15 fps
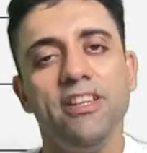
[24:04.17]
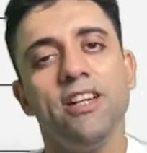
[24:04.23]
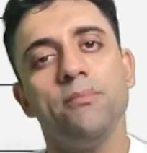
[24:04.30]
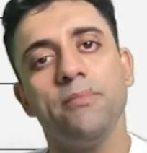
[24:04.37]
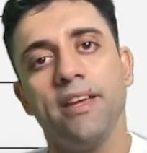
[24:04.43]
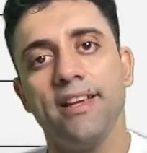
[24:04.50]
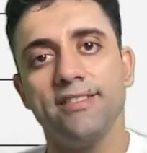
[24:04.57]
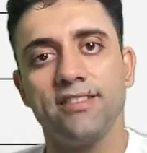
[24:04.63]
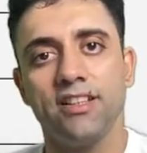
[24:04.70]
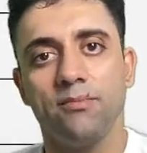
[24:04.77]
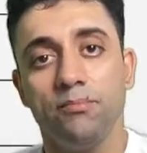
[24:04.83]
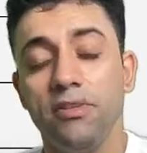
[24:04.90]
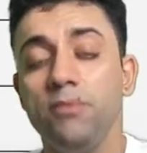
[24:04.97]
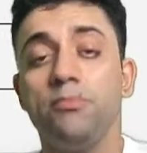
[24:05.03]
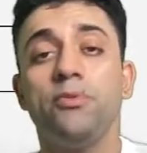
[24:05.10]
be
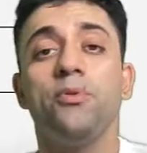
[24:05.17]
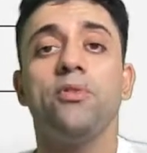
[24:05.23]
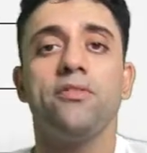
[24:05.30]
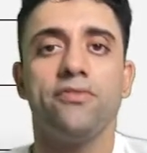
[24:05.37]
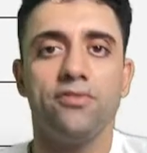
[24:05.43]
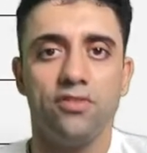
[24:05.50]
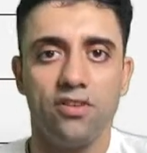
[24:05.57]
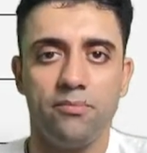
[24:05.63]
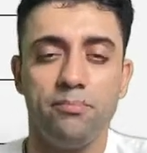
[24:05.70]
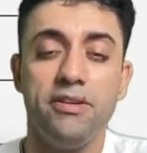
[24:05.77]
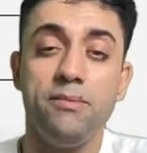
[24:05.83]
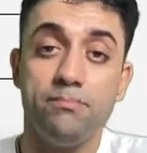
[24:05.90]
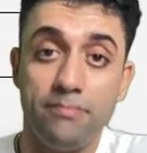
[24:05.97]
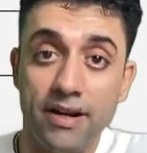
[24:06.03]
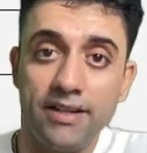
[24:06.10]
amazing, be beautiful,
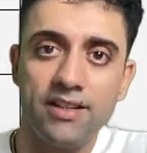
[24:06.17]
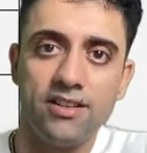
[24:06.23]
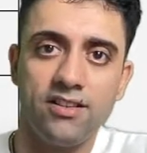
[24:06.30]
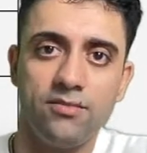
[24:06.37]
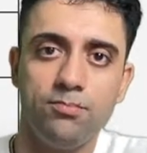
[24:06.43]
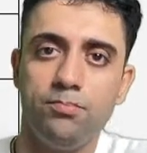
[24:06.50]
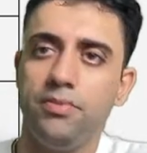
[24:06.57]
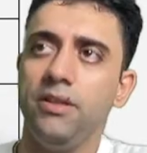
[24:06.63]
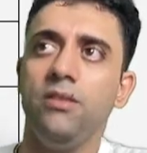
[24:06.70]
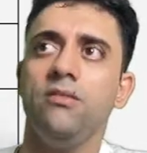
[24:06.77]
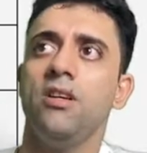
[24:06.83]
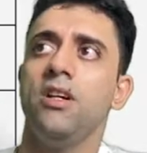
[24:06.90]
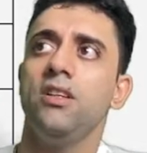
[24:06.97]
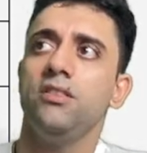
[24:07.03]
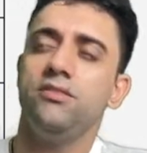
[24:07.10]
be better, be
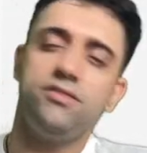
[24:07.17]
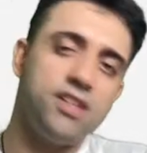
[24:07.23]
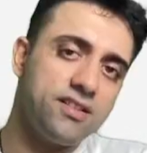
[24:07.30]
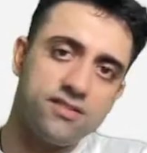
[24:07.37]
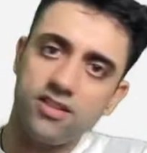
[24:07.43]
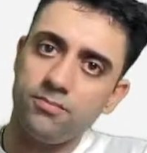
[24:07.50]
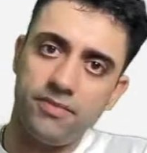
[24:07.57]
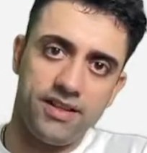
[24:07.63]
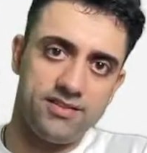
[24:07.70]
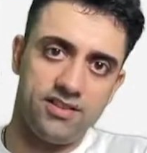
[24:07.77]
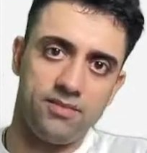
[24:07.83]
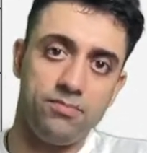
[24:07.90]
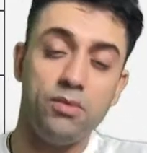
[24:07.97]
just amazing.